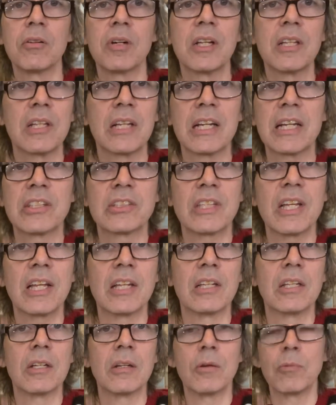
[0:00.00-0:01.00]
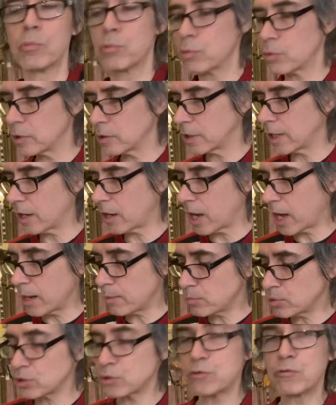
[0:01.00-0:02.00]
Like I said, now
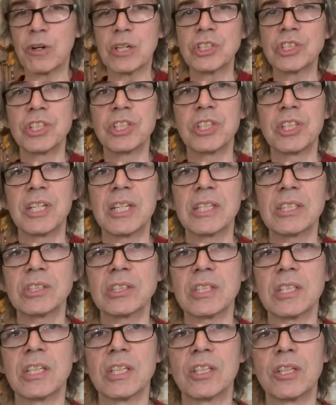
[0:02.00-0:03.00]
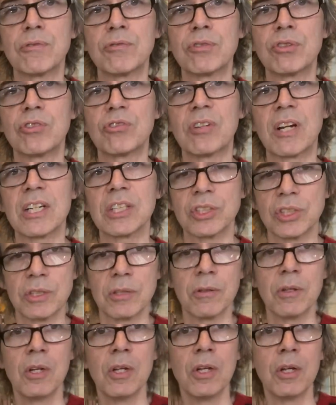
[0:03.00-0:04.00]
I'm just fudging things in a different
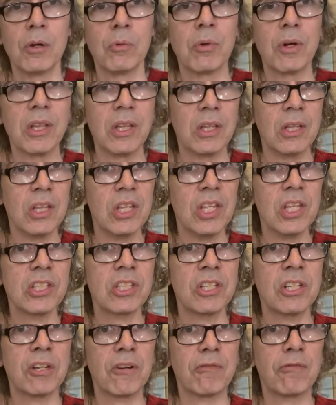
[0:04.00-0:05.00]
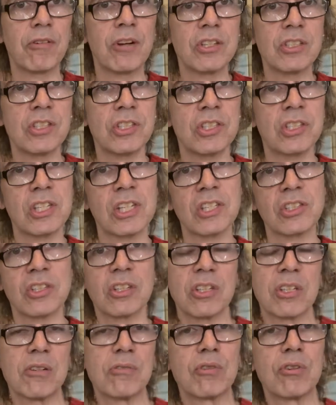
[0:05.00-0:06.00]
direction when this here fudges things in
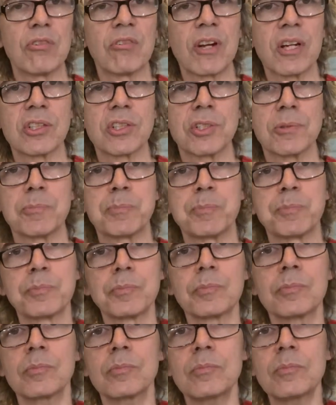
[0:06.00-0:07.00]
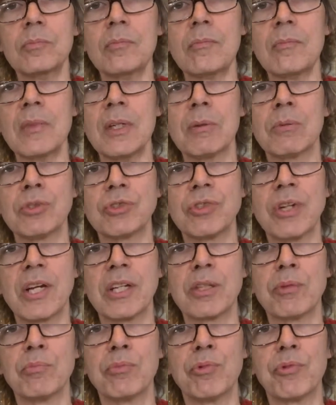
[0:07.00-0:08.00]
a different direction, and we're
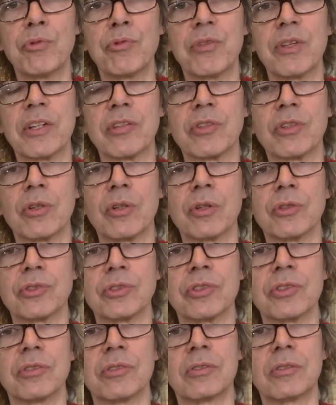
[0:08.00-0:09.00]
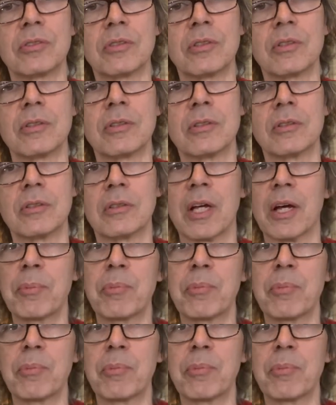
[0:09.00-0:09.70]
trying to move things closer. Not